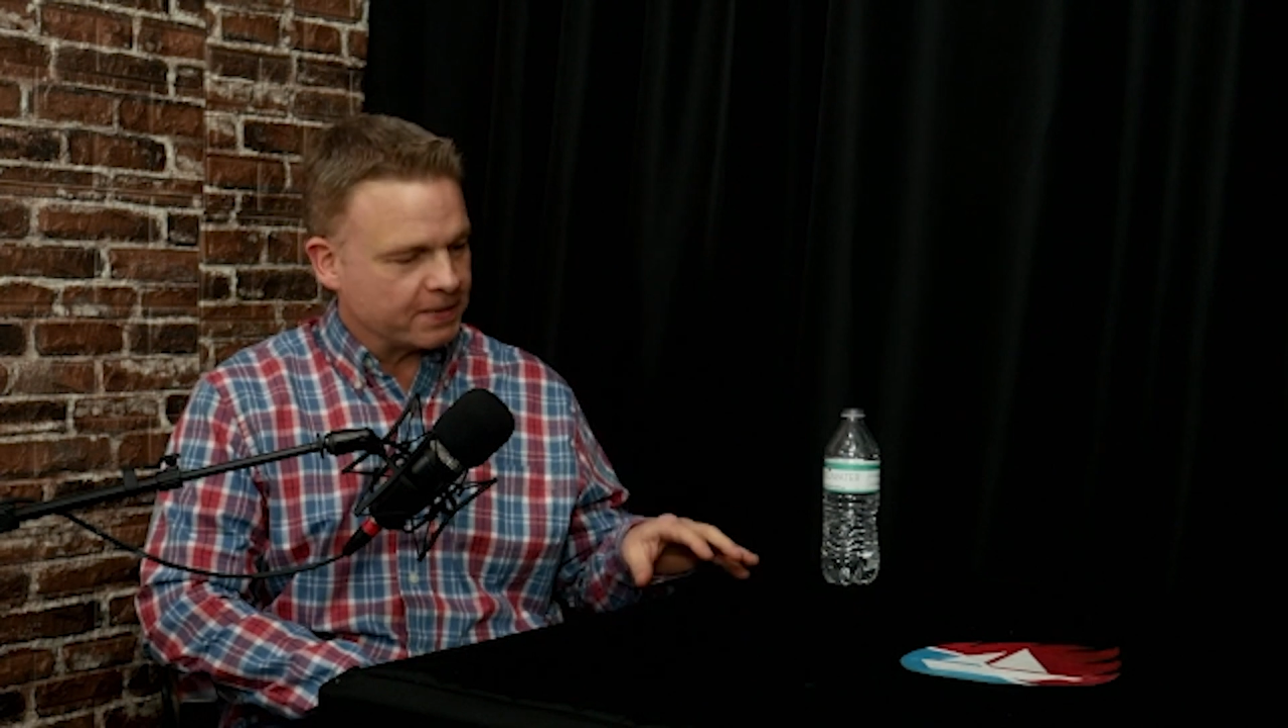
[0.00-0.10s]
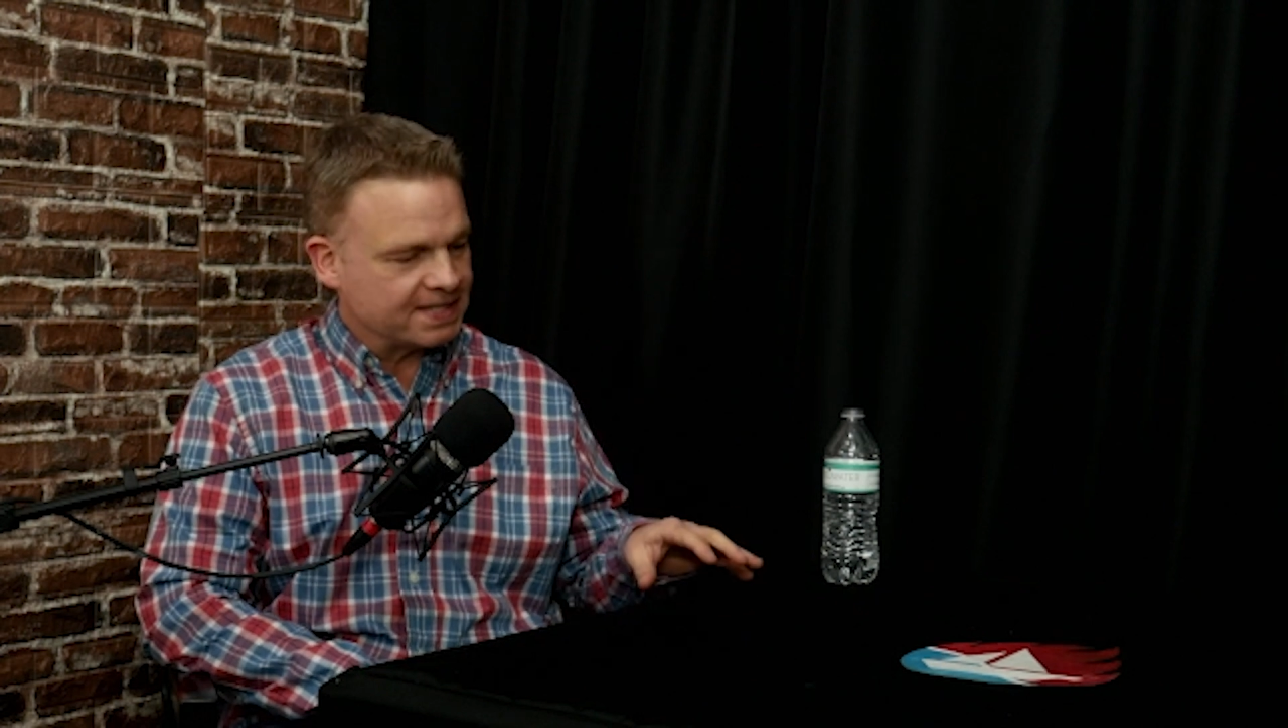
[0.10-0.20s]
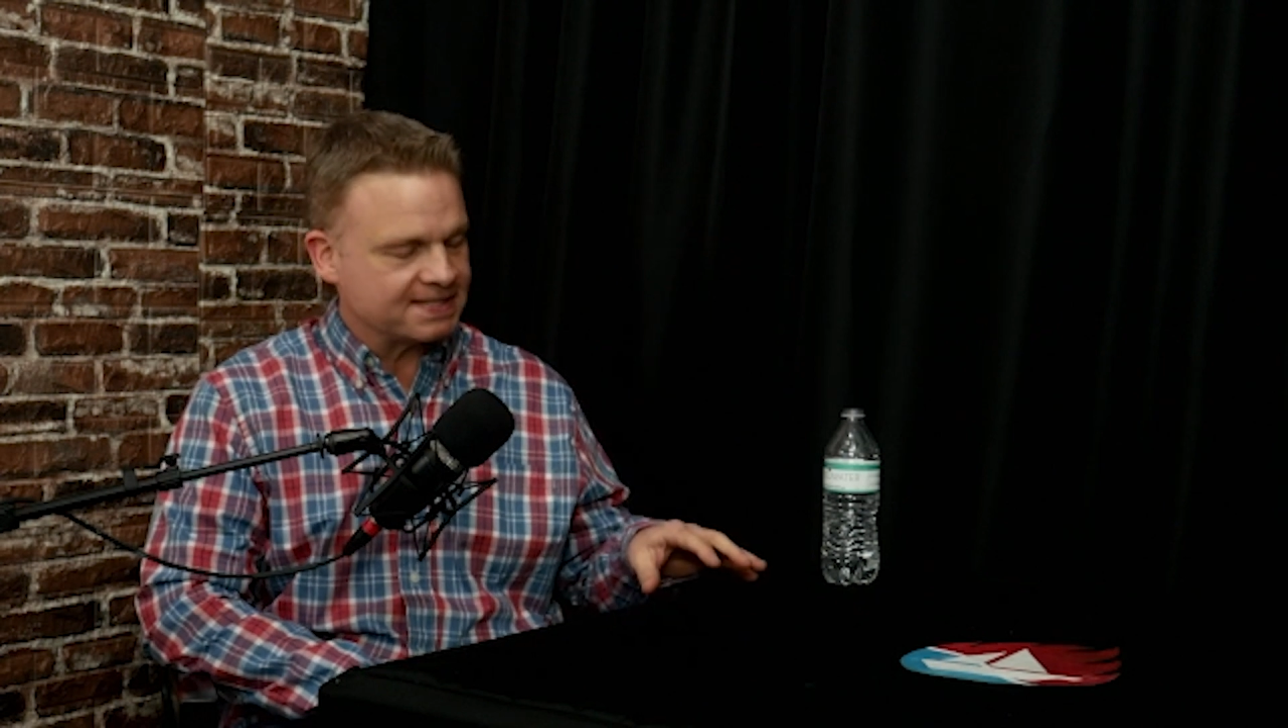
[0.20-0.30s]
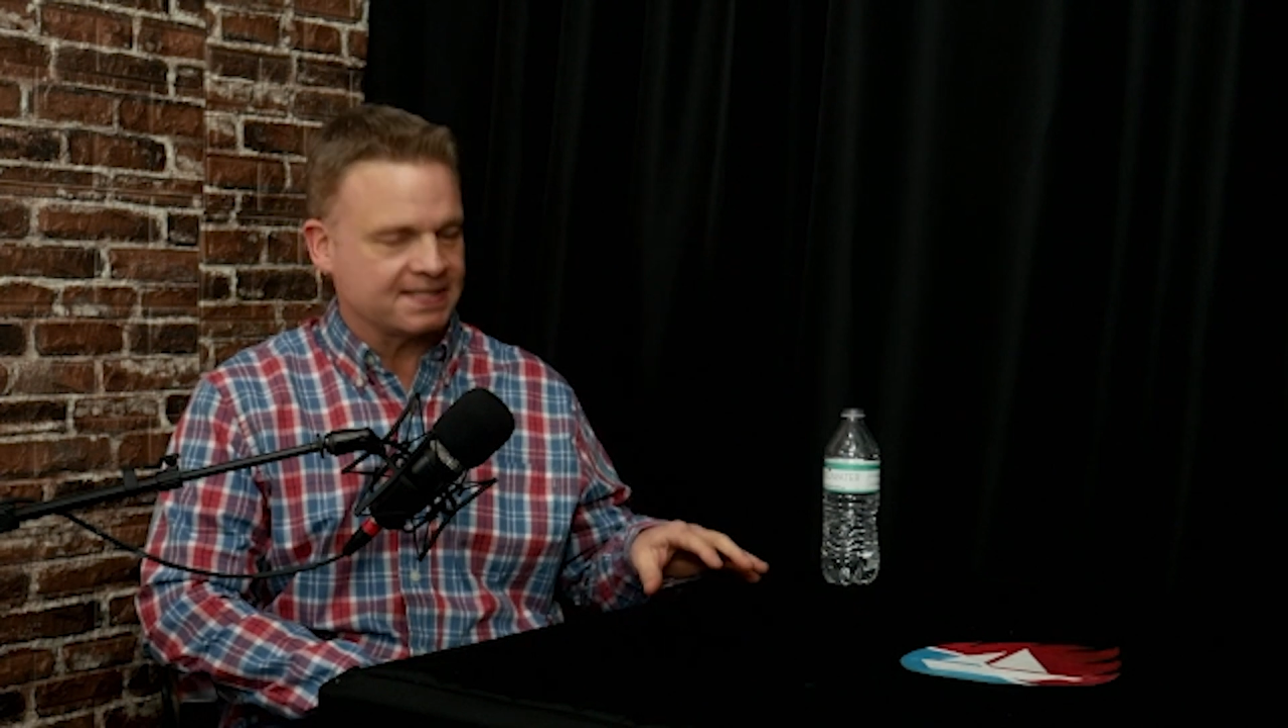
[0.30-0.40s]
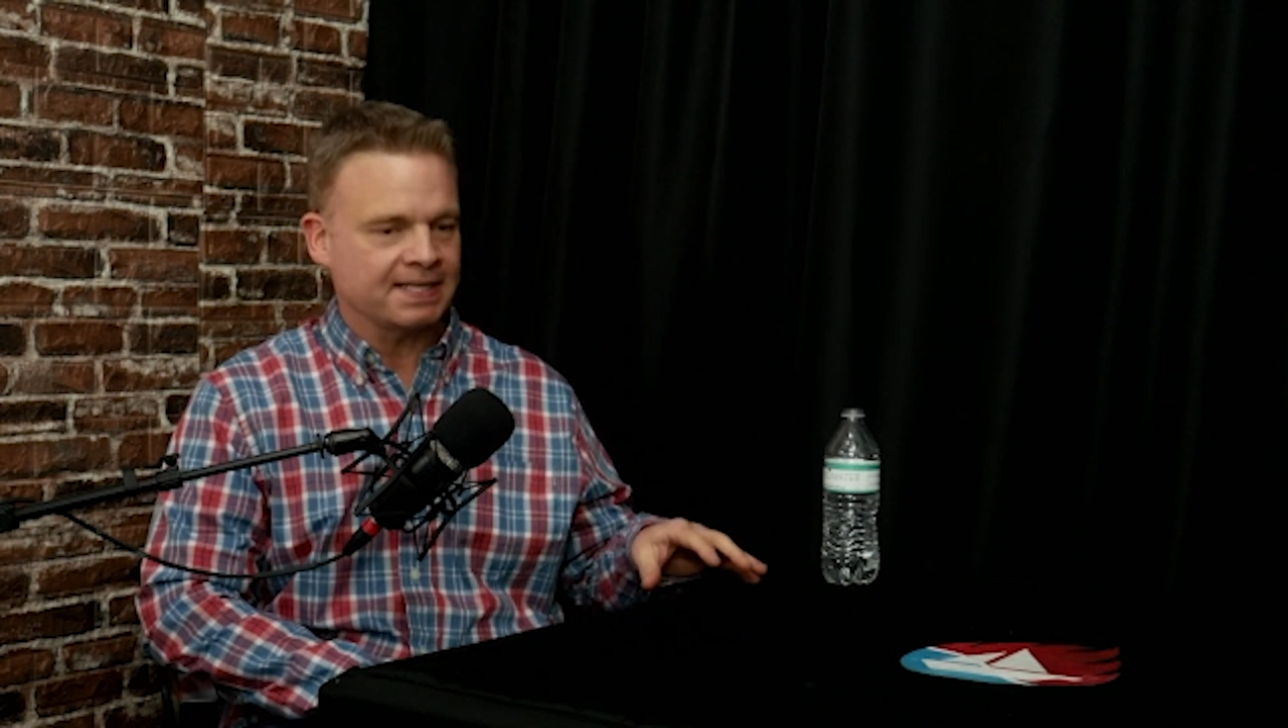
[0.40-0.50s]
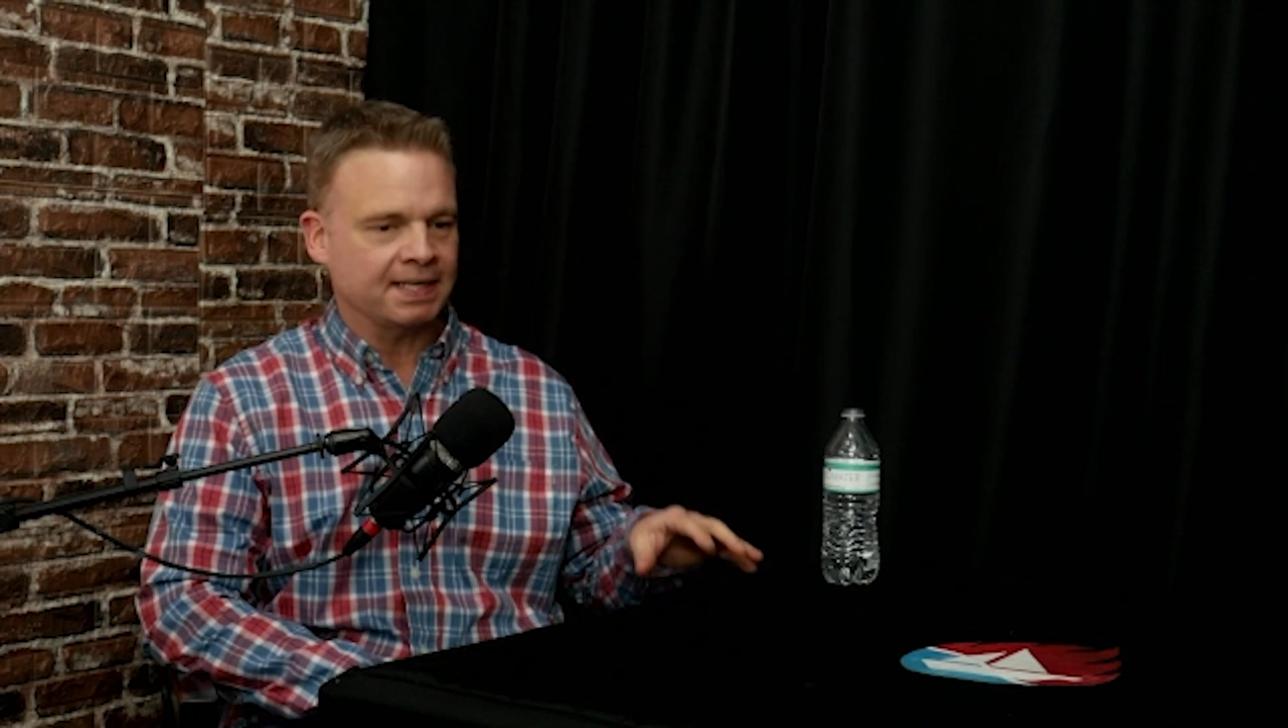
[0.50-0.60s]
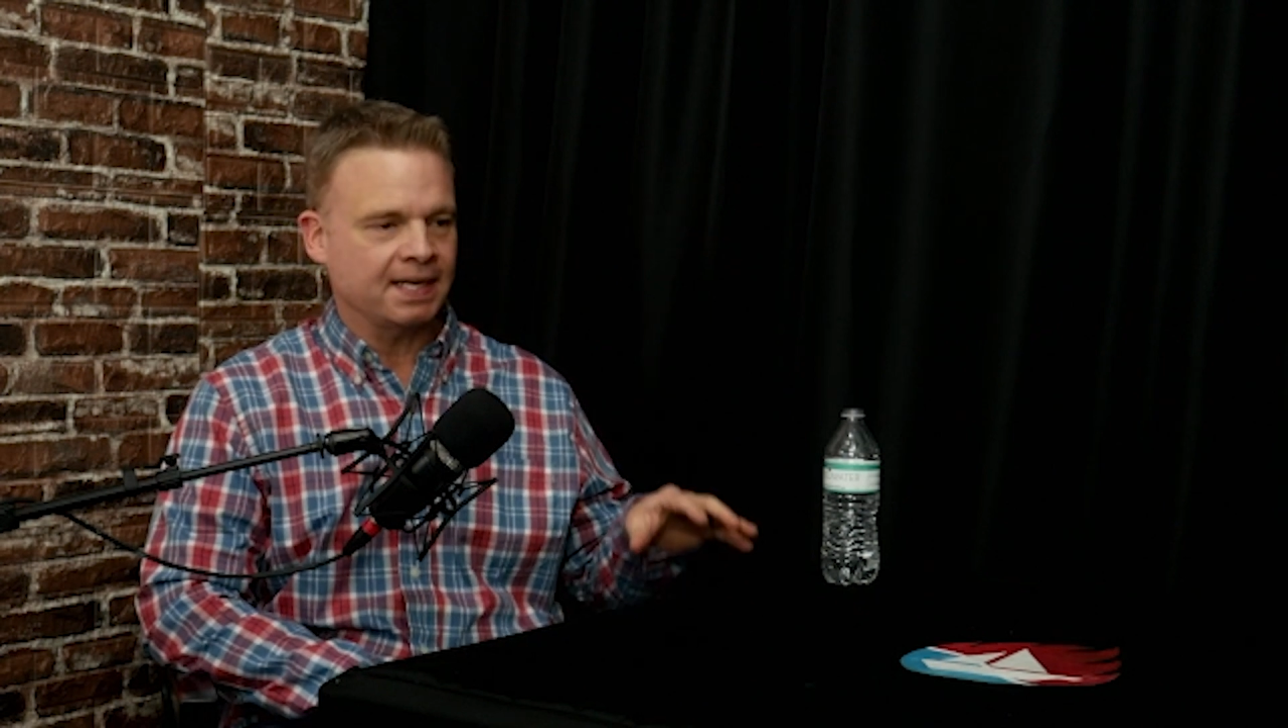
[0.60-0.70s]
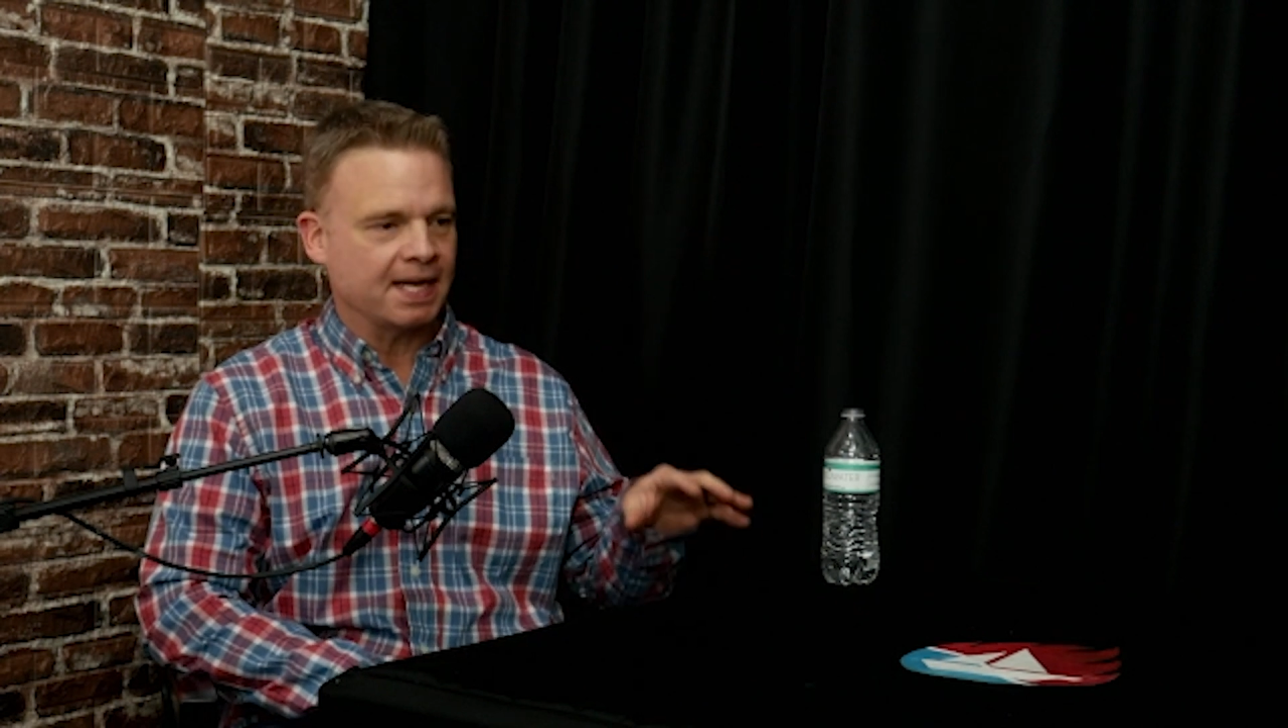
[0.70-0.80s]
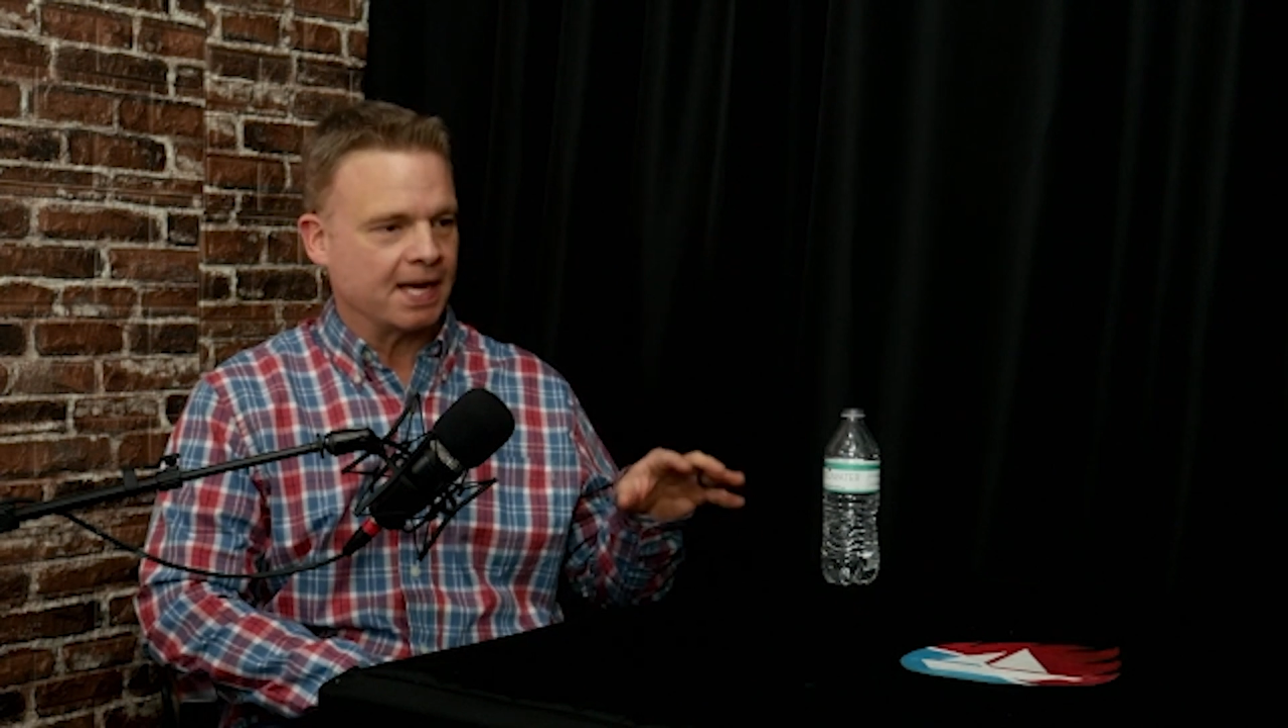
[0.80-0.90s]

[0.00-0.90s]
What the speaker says: entity,